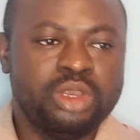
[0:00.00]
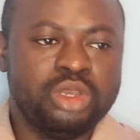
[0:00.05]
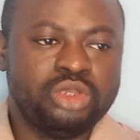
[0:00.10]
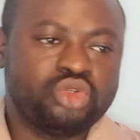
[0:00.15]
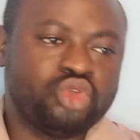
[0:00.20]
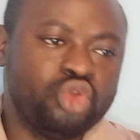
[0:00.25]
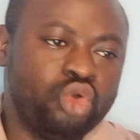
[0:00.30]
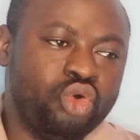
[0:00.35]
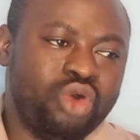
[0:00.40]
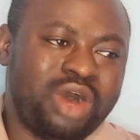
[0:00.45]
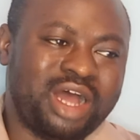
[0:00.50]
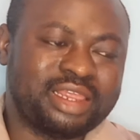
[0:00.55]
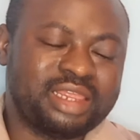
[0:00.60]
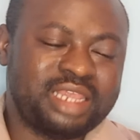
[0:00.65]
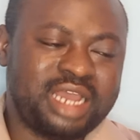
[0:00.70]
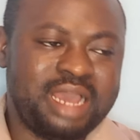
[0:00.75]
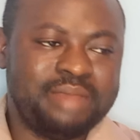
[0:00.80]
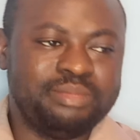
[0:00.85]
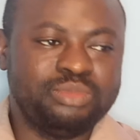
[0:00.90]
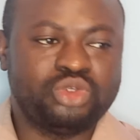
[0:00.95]
So at
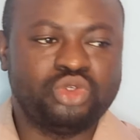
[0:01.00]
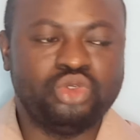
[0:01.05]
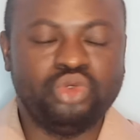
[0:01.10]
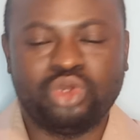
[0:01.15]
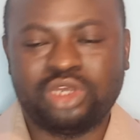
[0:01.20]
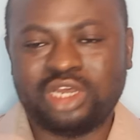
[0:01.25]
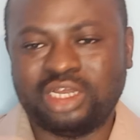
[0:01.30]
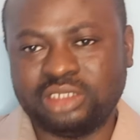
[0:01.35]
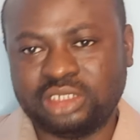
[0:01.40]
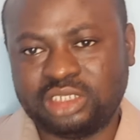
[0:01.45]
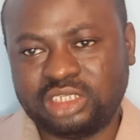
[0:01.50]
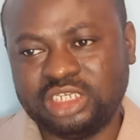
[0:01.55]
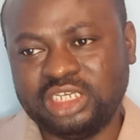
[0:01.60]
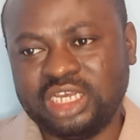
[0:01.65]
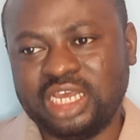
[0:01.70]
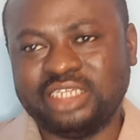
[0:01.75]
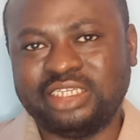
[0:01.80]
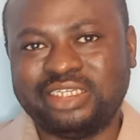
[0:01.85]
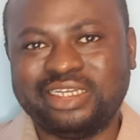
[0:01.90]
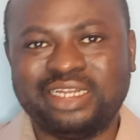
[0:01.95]
times you can
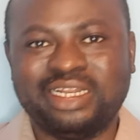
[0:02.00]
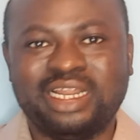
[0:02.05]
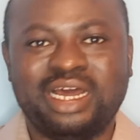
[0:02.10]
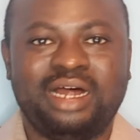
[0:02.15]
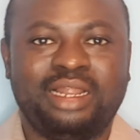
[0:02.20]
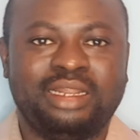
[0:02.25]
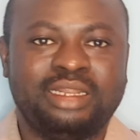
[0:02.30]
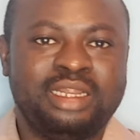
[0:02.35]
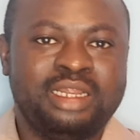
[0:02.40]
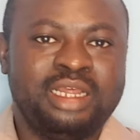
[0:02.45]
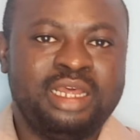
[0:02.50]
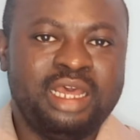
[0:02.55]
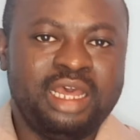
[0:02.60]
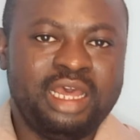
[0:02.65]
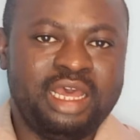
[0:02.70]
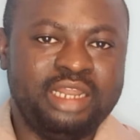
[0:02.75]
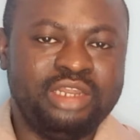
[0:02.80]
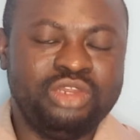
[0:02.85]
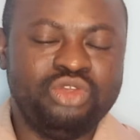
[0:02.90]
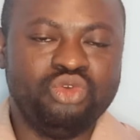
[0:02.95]
see a journal
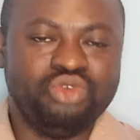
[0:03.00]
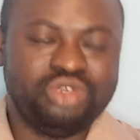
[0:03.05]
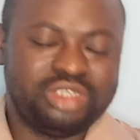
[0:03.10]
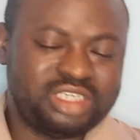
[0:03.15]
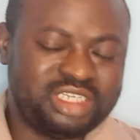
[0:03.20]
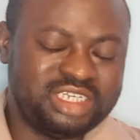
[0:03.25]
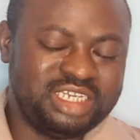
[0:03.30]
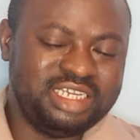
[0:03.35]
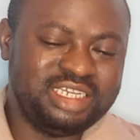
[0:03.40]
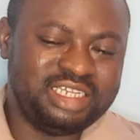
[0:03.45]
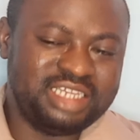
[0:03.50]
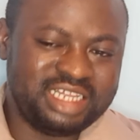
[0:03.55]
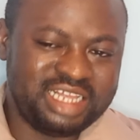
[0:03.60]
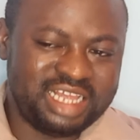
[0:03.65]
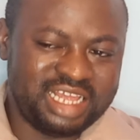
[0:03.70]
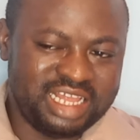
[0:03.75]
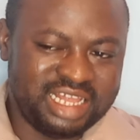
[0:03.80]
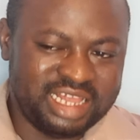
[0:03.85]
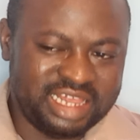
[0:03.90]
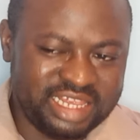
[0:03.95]
and you see
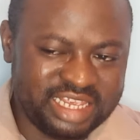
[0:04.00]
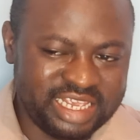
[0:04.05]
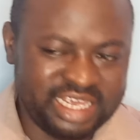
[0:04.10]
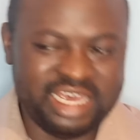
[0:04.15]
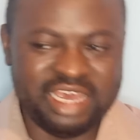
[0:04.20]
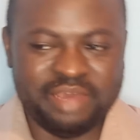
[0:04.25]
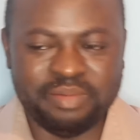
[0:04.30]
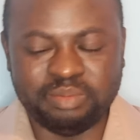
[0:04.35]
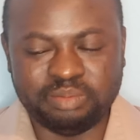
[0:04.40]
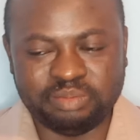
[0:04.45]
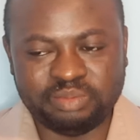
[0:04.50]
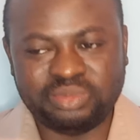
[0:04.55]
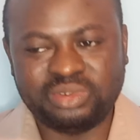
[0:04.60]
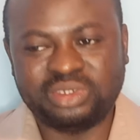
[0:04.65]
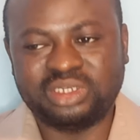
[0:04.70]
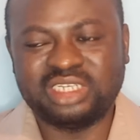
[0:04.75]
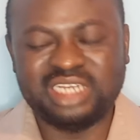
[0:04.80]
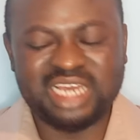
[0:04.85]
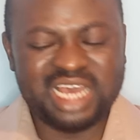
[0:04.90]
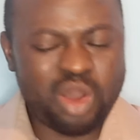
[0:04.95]

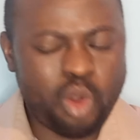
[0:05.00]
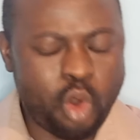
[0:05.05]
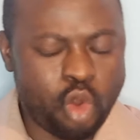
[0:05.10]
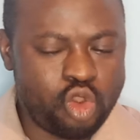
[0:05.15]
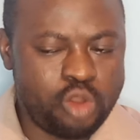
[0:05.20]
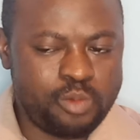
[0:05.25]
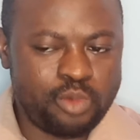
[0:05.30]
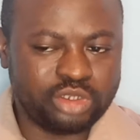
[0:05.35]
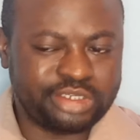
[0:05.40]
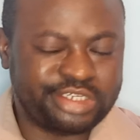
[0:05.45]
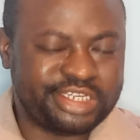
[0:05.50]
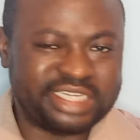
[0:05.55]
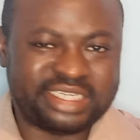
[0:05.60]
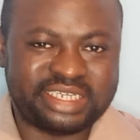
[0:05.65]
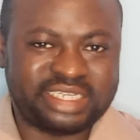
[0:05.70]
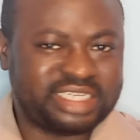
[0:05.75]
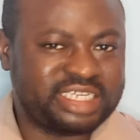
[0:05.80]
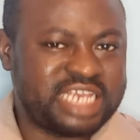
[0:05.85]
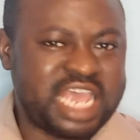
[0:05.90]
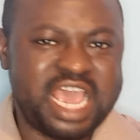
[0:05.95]
names, almost the
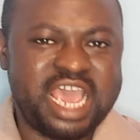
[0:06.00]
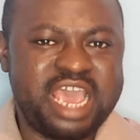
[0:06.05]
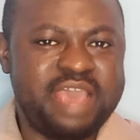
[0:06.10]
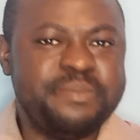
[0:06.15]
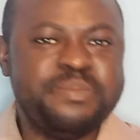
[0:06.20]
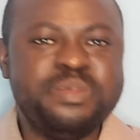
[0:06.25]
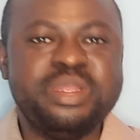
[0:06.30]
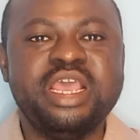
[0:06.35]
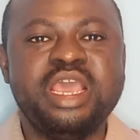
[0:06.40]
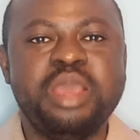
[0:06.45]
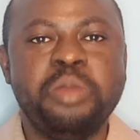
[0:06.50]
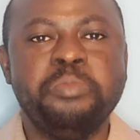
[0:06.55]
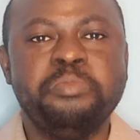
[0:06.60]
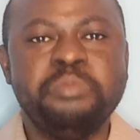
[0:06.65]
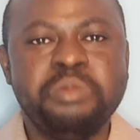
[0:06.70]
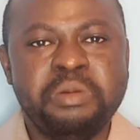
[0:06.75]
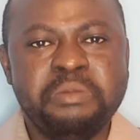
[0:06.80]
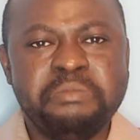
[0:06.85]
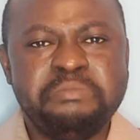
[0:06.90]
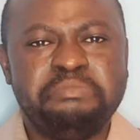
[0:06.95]
same
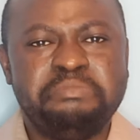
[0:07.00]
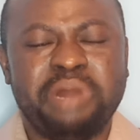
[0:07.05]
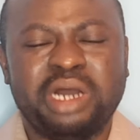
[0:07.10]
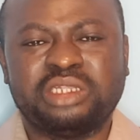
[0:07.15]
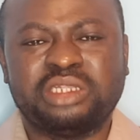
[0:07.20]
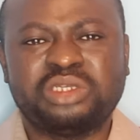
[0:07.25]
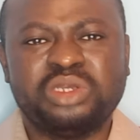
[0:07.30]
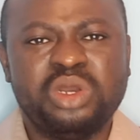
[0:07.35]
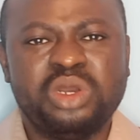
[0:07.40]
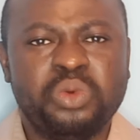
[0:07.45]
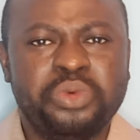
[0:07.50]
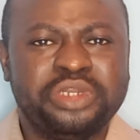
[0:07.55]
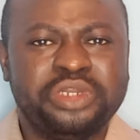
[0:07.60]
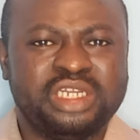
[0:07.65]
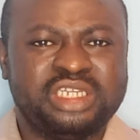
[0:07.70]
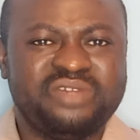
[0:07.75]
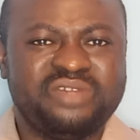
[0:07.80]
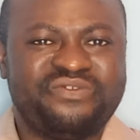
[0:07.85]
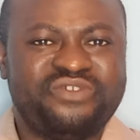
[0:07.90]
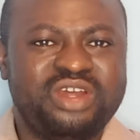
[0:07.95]
name, but with
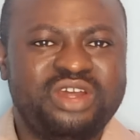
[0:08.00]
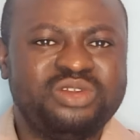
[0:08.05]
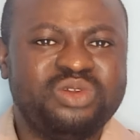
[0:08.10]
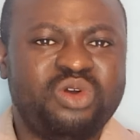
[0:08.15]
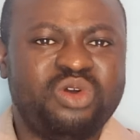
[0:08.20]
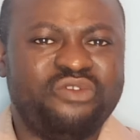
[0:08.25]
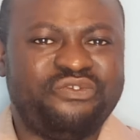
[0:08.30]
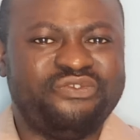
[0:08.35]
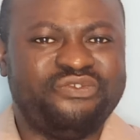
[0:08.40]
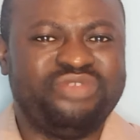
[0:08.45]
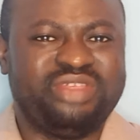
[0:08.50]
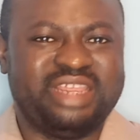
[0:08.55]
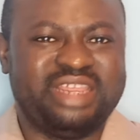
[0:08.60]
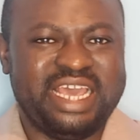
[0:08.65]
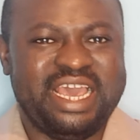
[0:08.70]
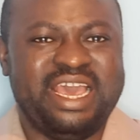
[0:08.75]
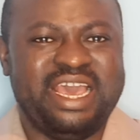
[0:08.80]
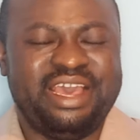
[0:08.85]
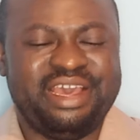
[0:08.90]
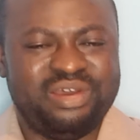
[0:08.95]
a different of
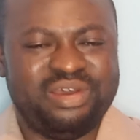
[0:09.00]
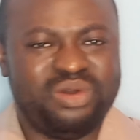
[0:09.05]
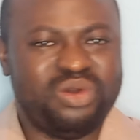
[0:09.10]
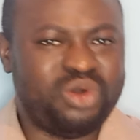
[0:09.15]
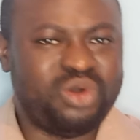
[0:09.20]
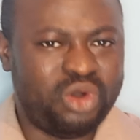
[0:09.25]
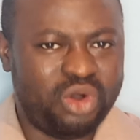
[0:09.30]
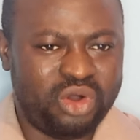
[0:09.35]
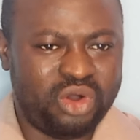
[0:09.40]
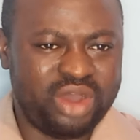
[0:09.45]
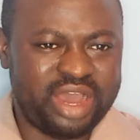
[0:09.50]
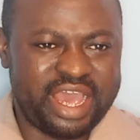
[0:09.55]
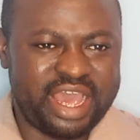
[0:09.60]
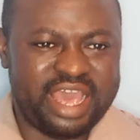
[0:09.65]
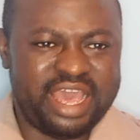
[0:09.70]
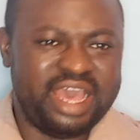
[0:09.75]
there or